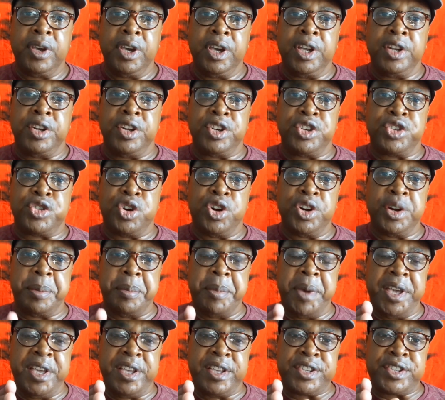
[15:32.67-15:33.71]
They're trying to
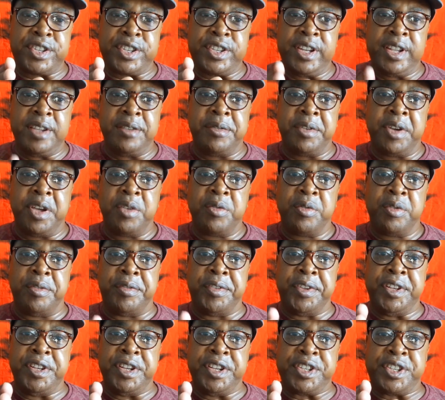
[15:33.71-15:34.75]
make us live
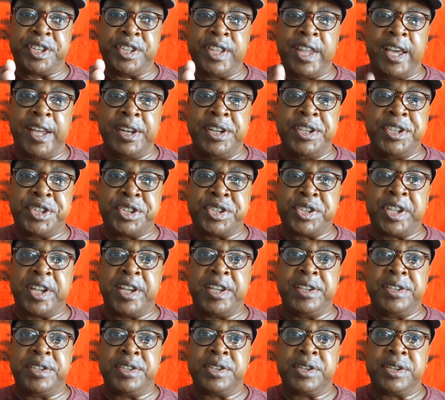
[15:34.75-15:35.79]
within this nanny
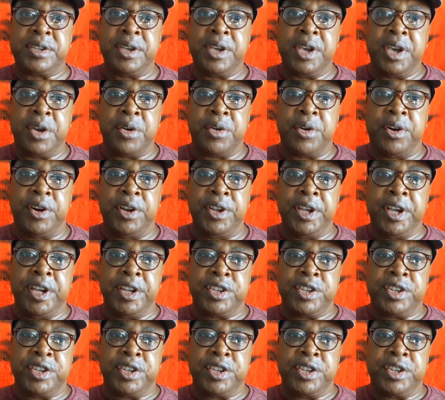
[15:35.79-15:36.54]
state, right?